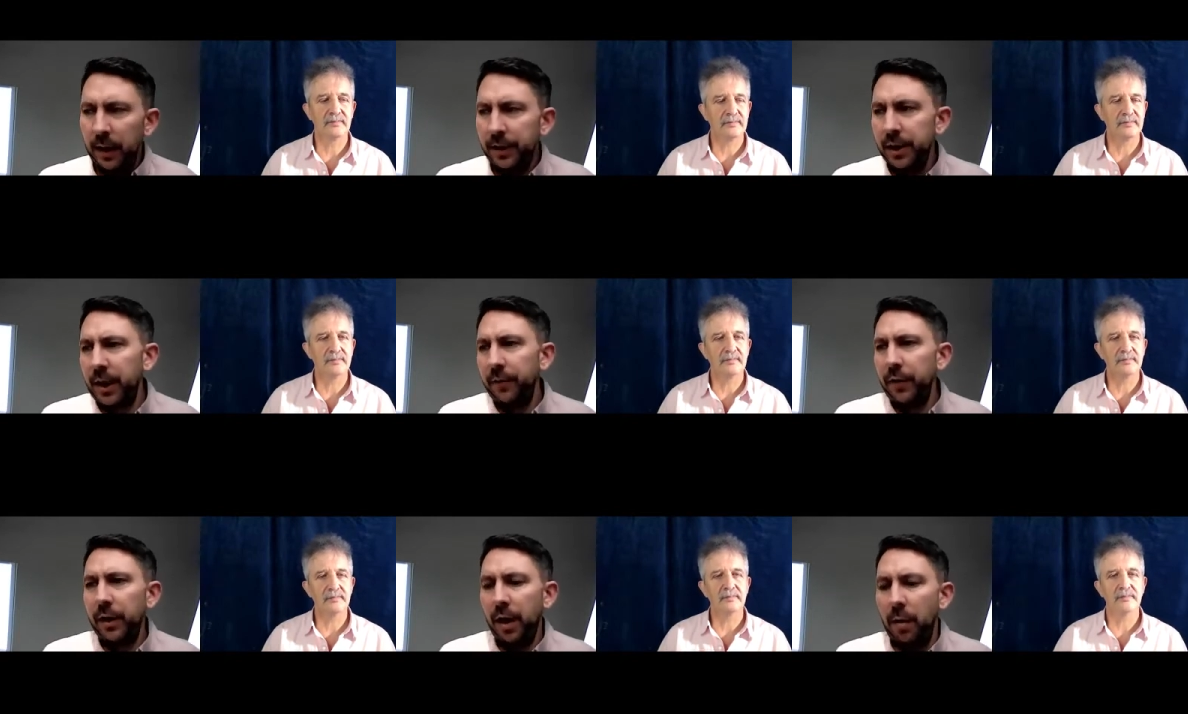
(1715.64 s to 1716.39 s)
Speaker 1: To give an
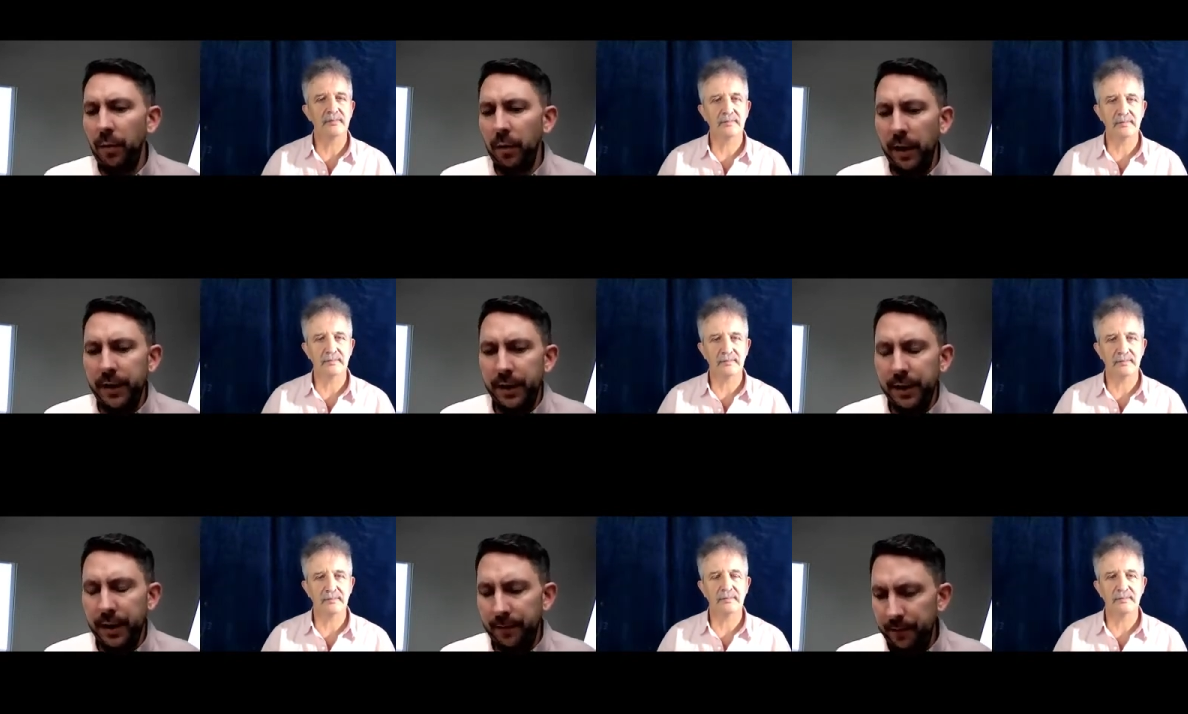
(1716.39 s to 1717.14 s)
example, I did,
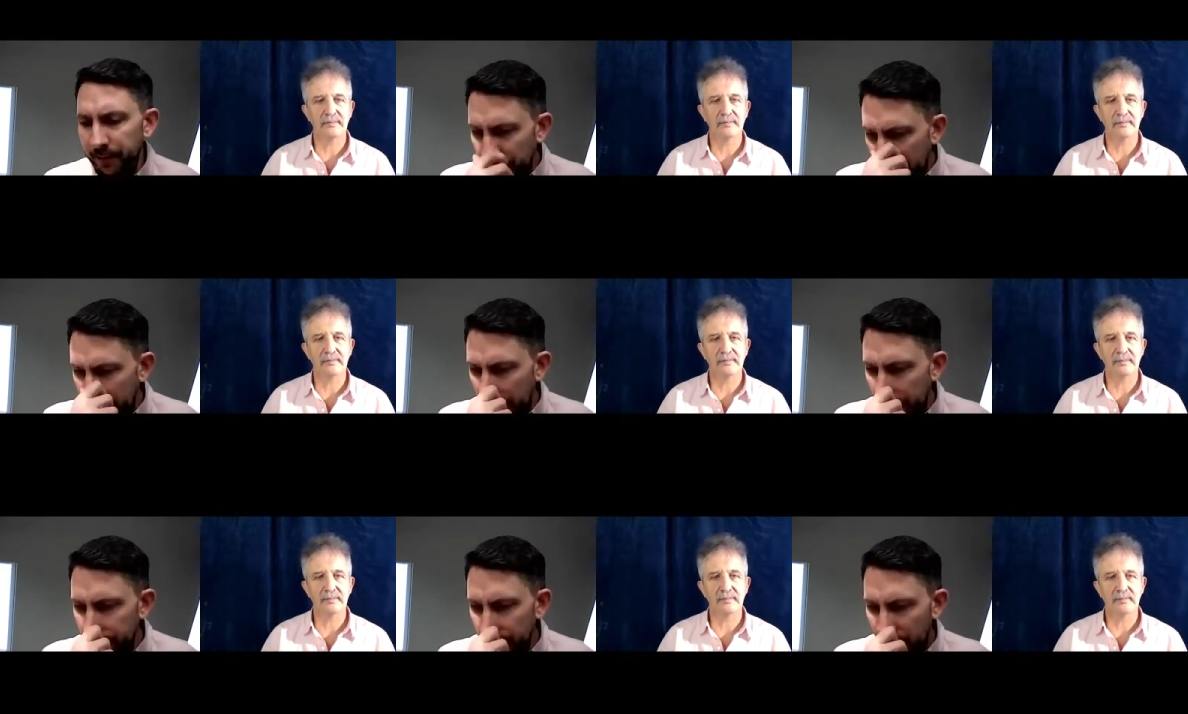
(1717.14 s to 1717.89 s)
um, and I,
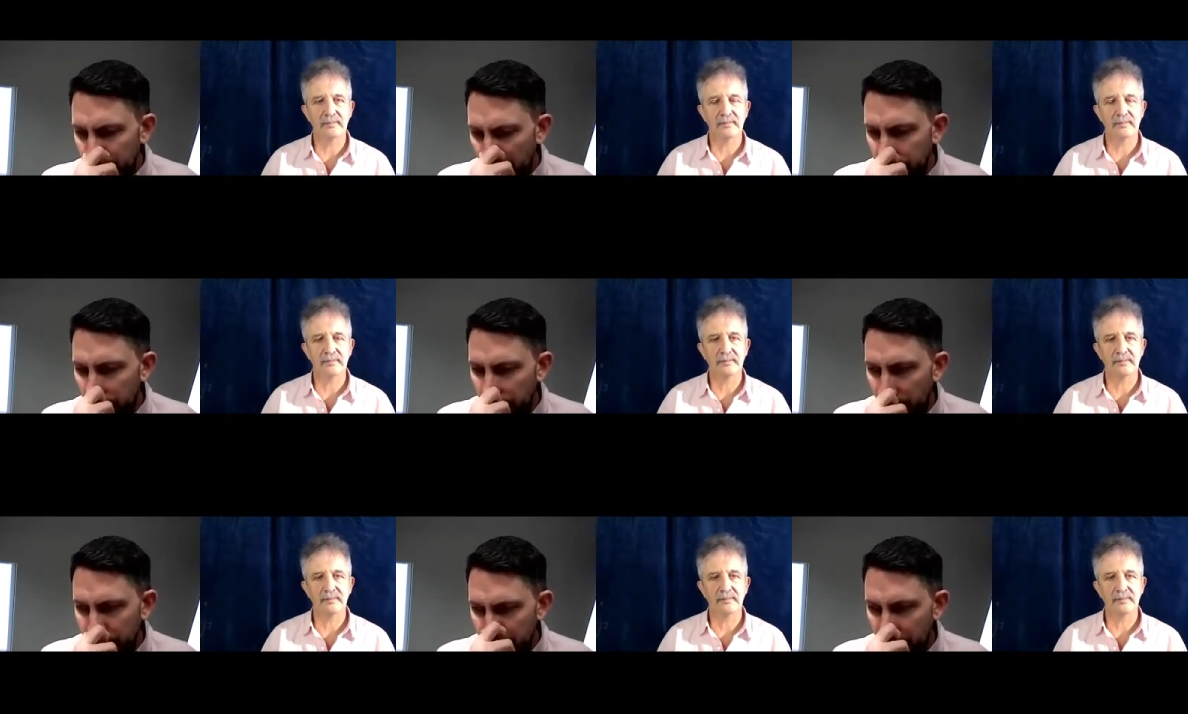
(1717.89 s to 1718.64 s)
I,
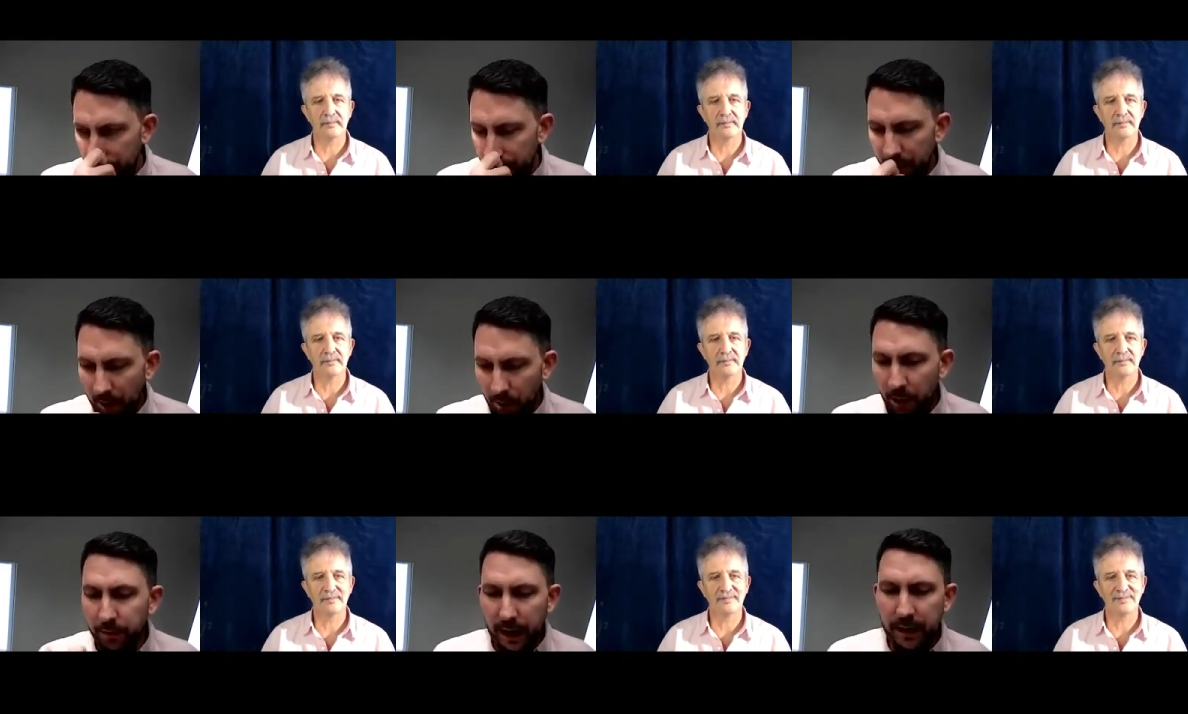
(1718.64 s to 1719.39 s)
I, I
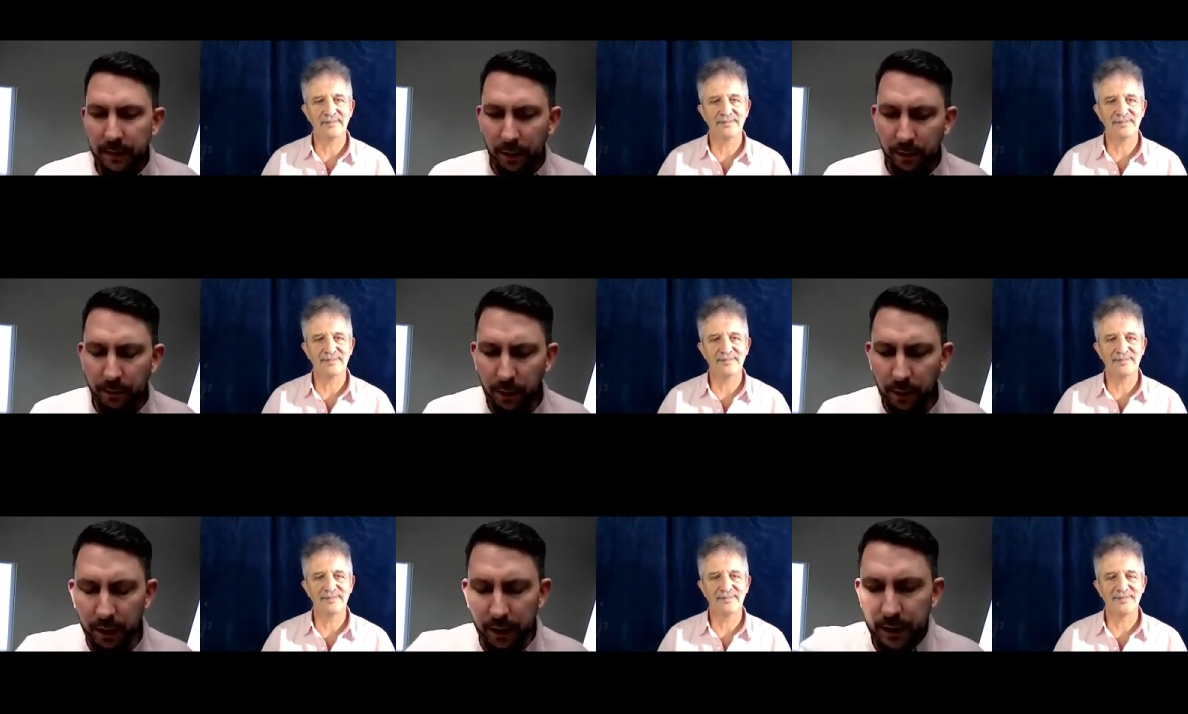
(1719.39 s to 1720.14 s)
won't name them
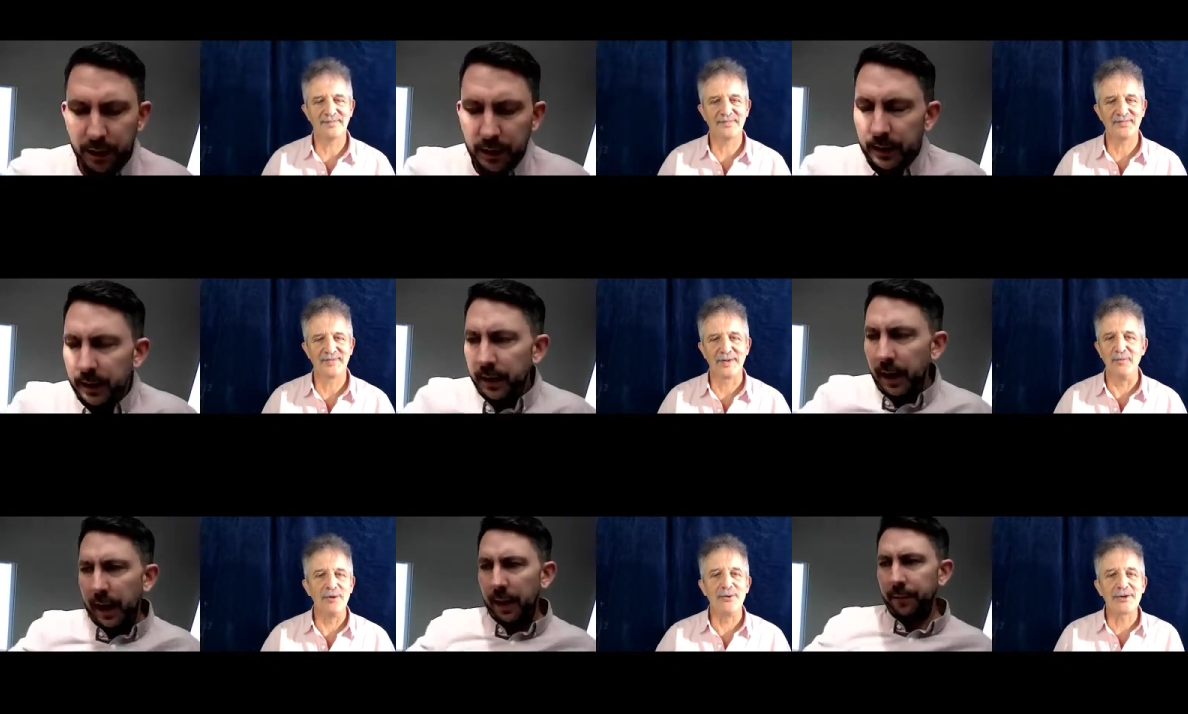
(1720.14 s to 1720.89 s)
because
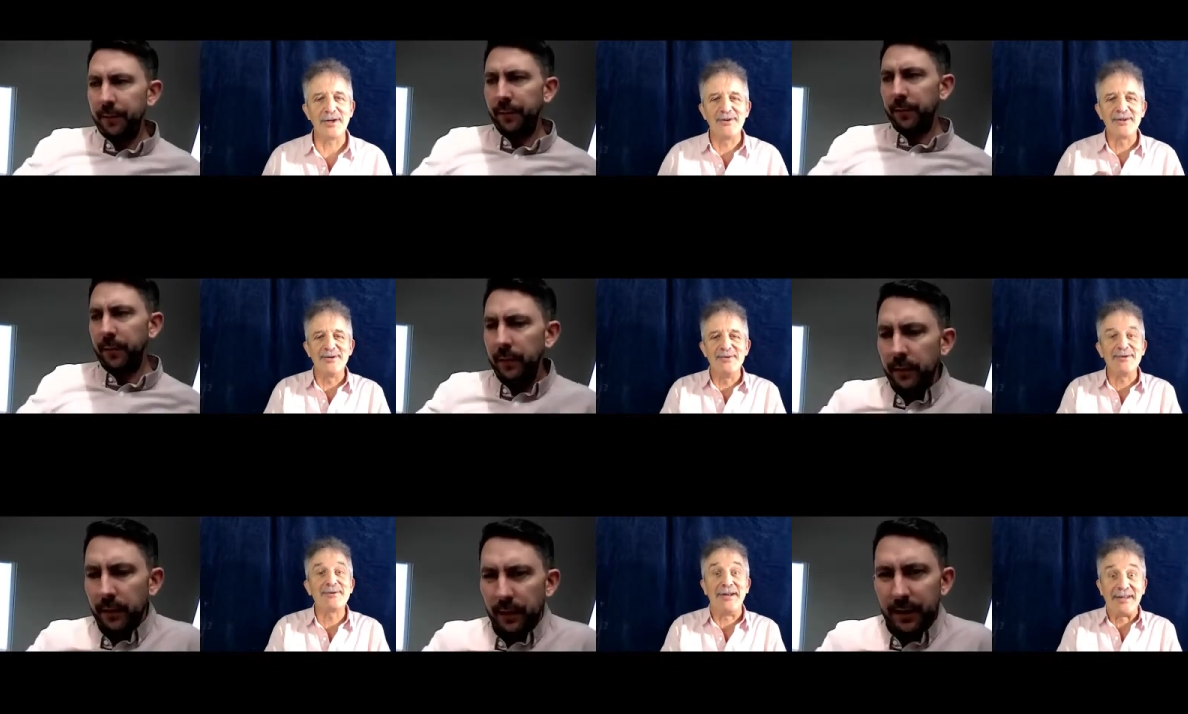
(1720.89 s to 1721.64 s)
um,
Speaker 2: we're,
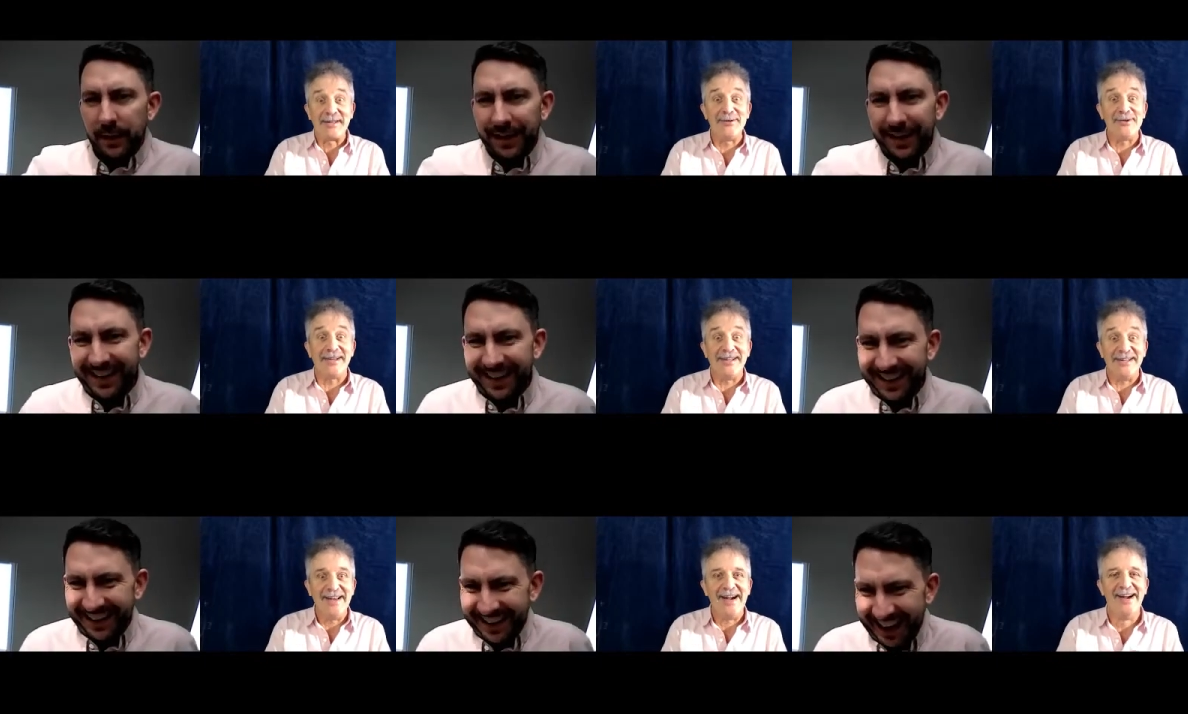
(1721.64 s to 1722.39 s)
all, going to Google it now.